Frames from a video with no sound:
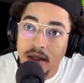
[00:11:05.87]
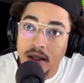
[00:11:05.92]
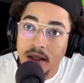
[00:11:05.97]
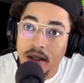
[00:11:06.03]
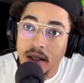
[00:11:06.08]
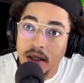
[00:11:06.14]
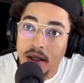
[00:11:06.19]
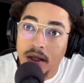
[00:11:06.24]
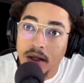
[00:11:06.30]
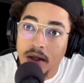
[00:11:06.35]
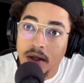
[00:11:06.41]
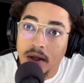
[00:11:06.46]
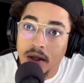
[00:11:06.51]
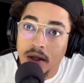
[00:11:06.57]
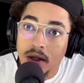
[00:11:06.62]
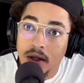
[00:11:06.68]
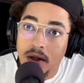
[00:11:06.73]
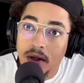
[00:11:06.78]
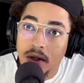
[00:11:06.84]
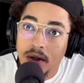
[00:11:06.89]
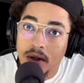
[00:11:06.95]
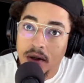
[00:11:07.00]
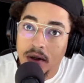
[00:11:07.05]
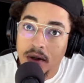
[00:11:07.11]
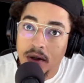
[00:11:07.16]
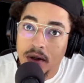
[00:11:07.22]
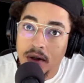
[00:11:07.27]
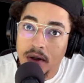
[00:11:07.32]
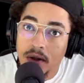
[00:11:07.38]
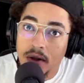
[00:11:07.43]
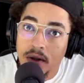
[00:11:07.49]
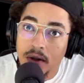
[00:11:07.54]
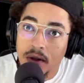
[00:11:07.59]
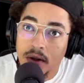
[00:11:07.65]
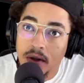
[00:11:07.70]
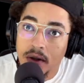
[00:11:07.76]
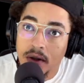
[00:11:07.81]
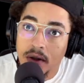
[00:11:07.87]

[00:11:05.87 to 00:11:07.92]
[no speech]